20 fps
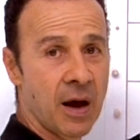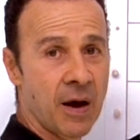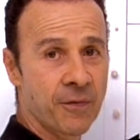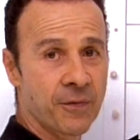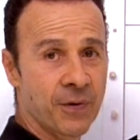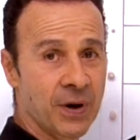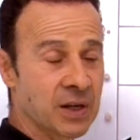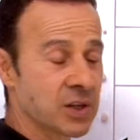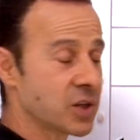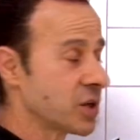
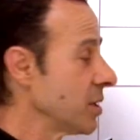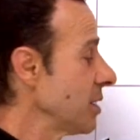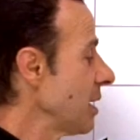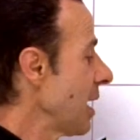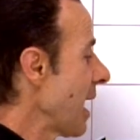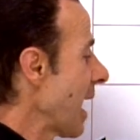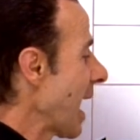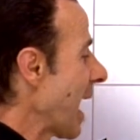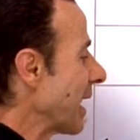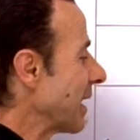function
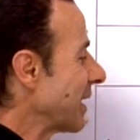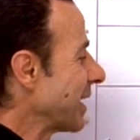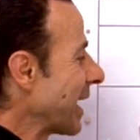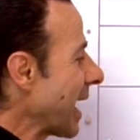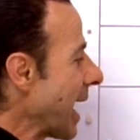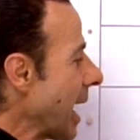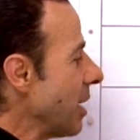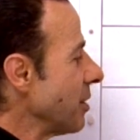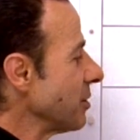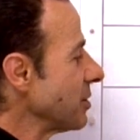and
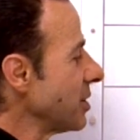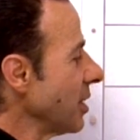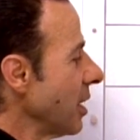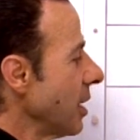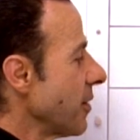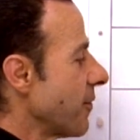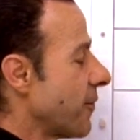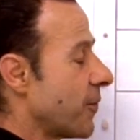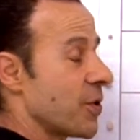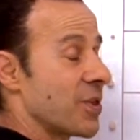count
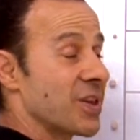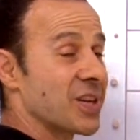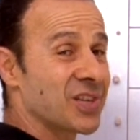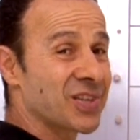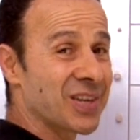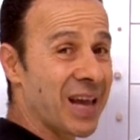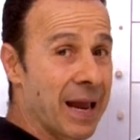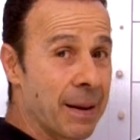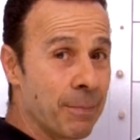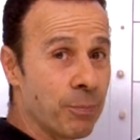for the
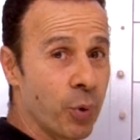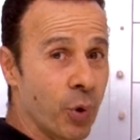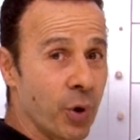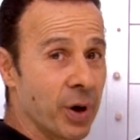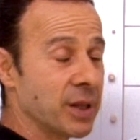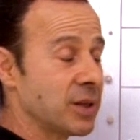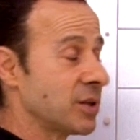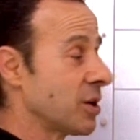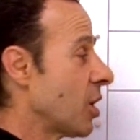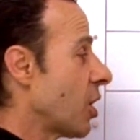same
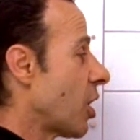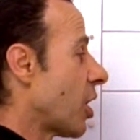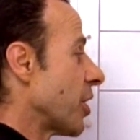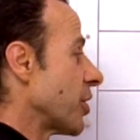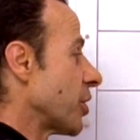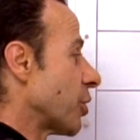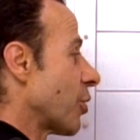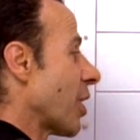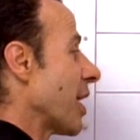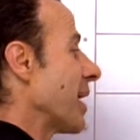point
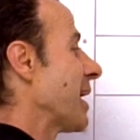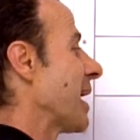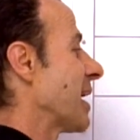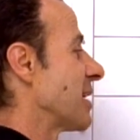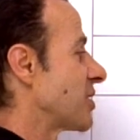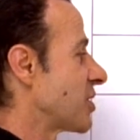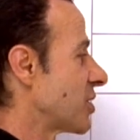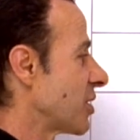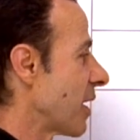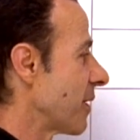on the
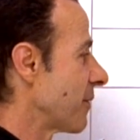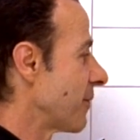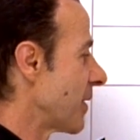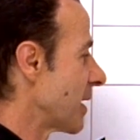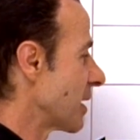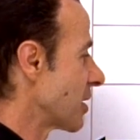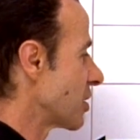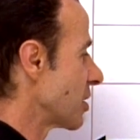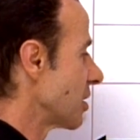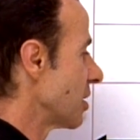right-hand side
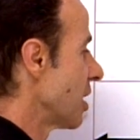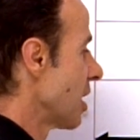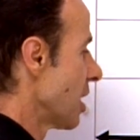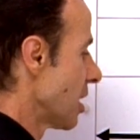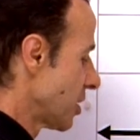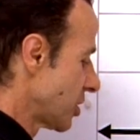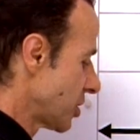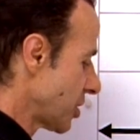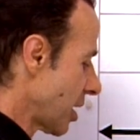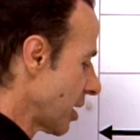function.
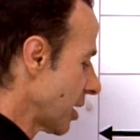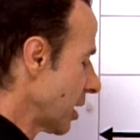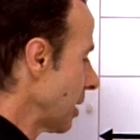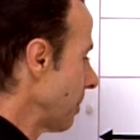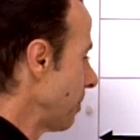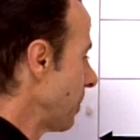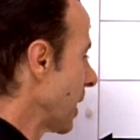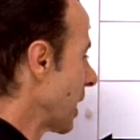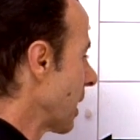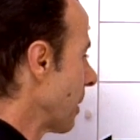So I'm going to
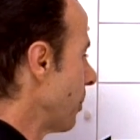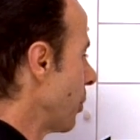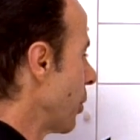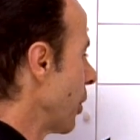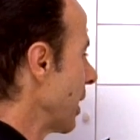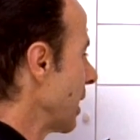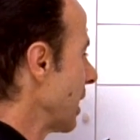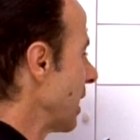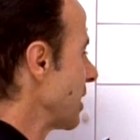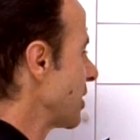pick a
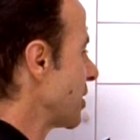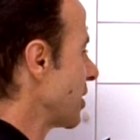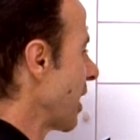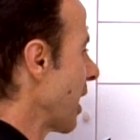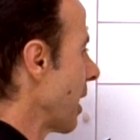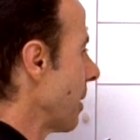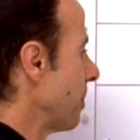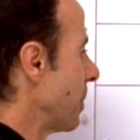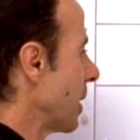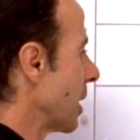point. Let's
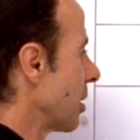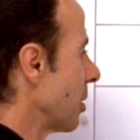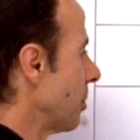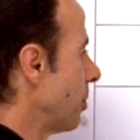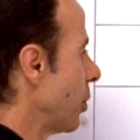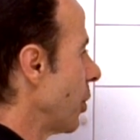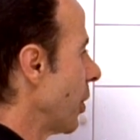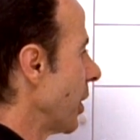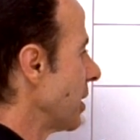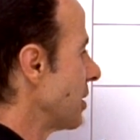say I pick the
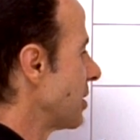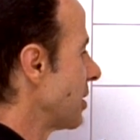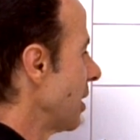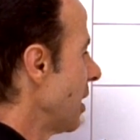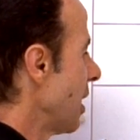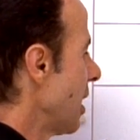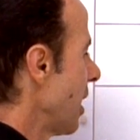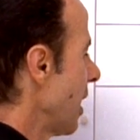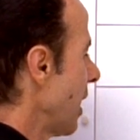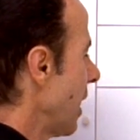point
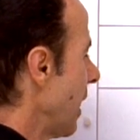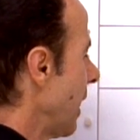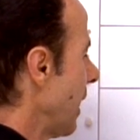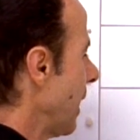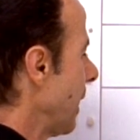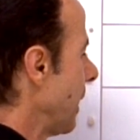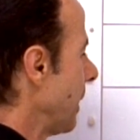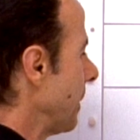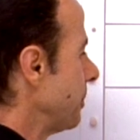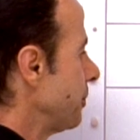
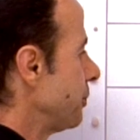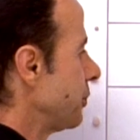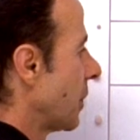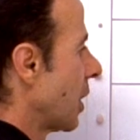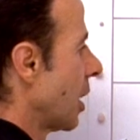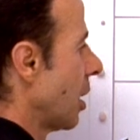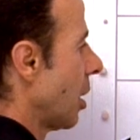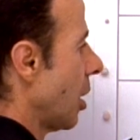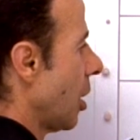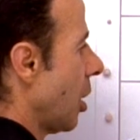
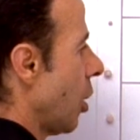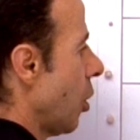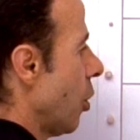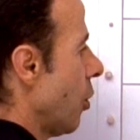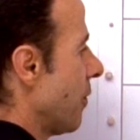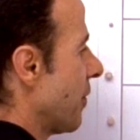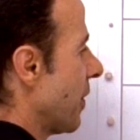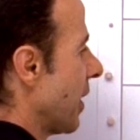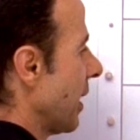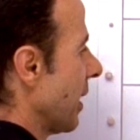
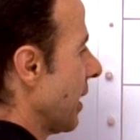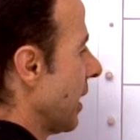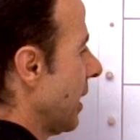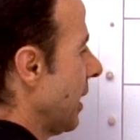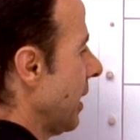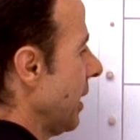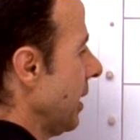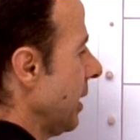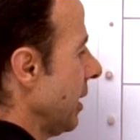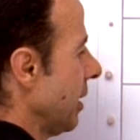over
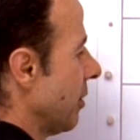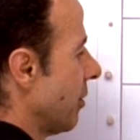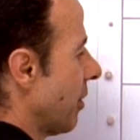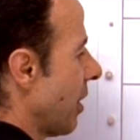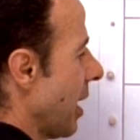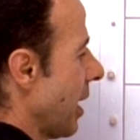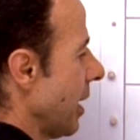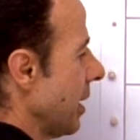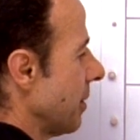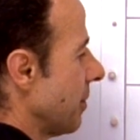here,
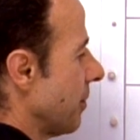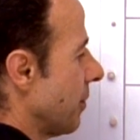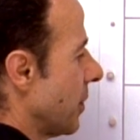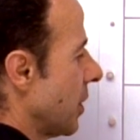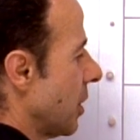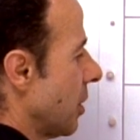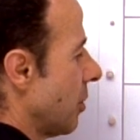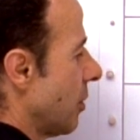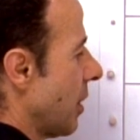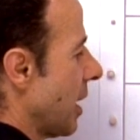right?
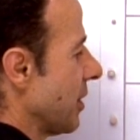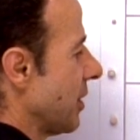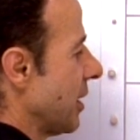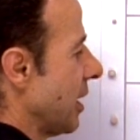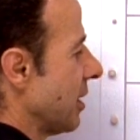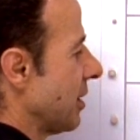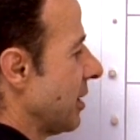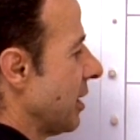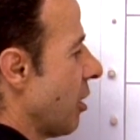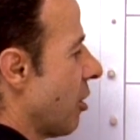Right
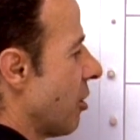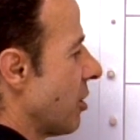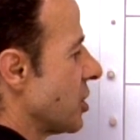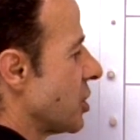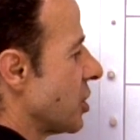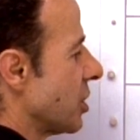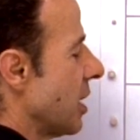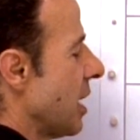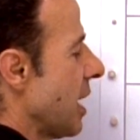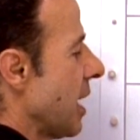there at the
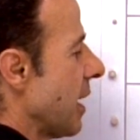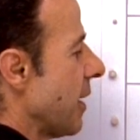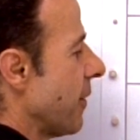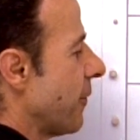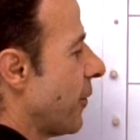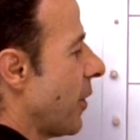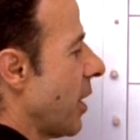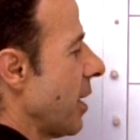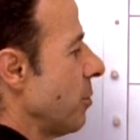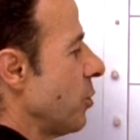origin.
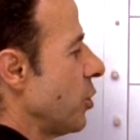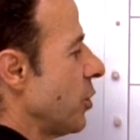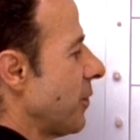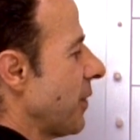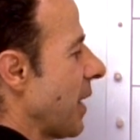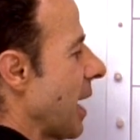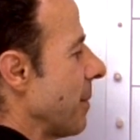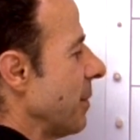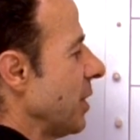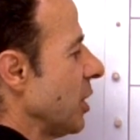If I move,
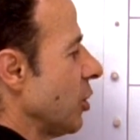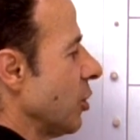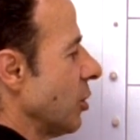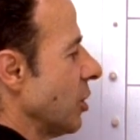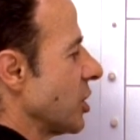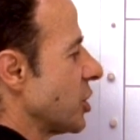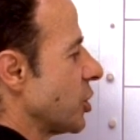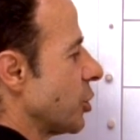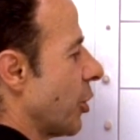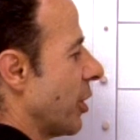how many
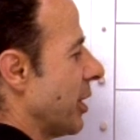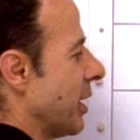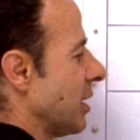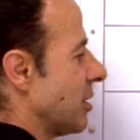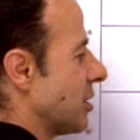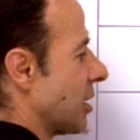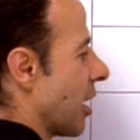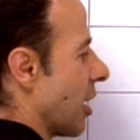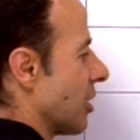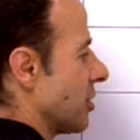units do I need
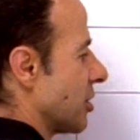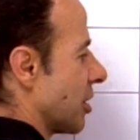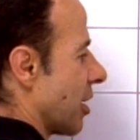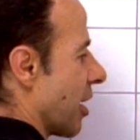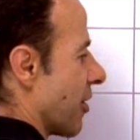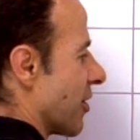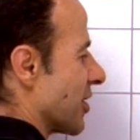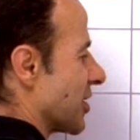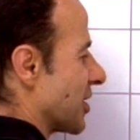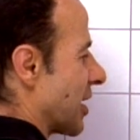to go
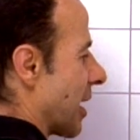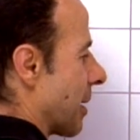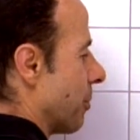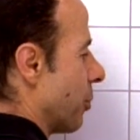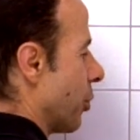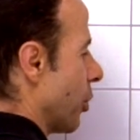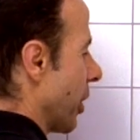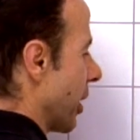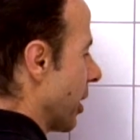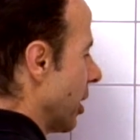to the same
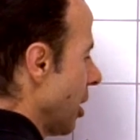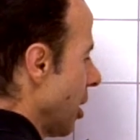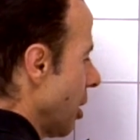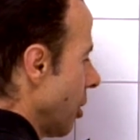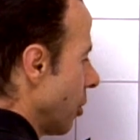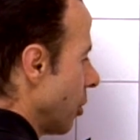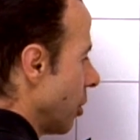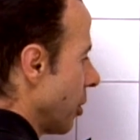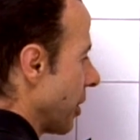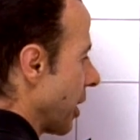point?
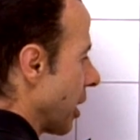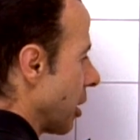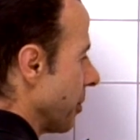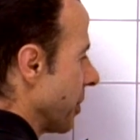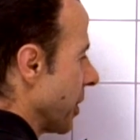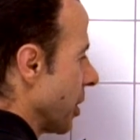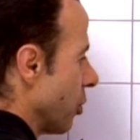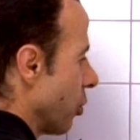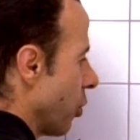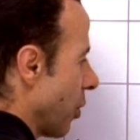Well, that'll
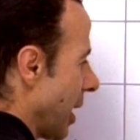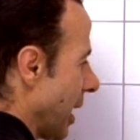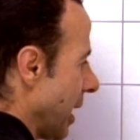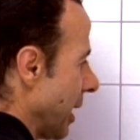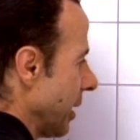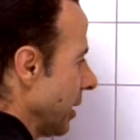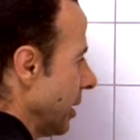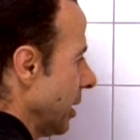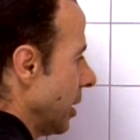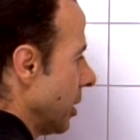be
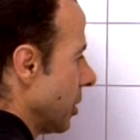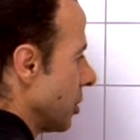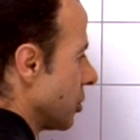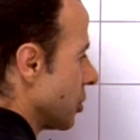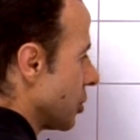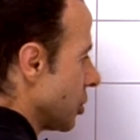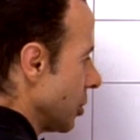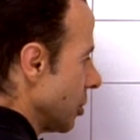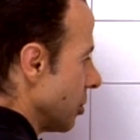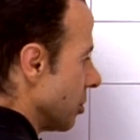1,
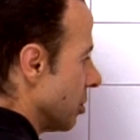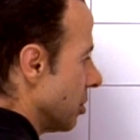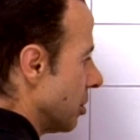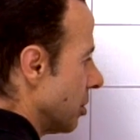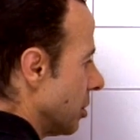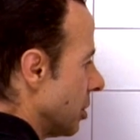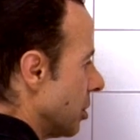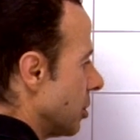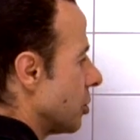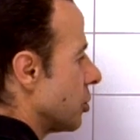2.
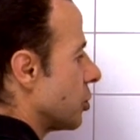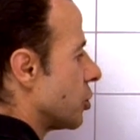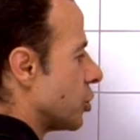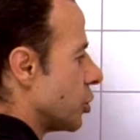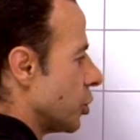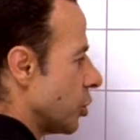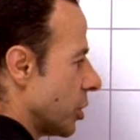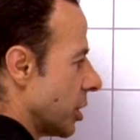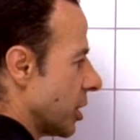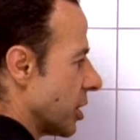
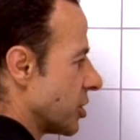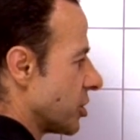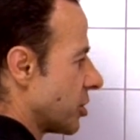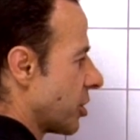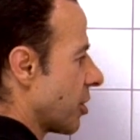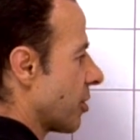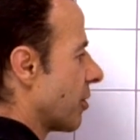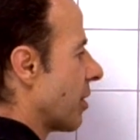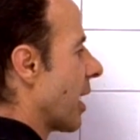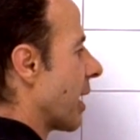2 units
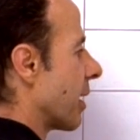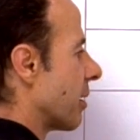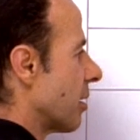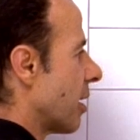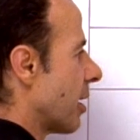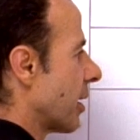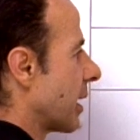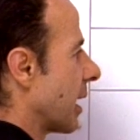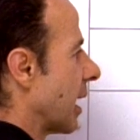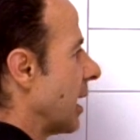to the right.
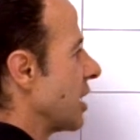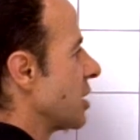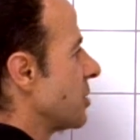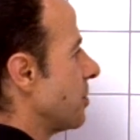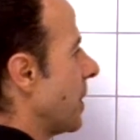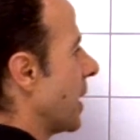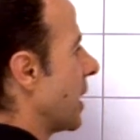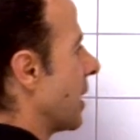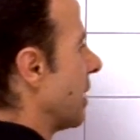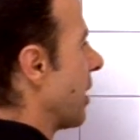Okay, let's pick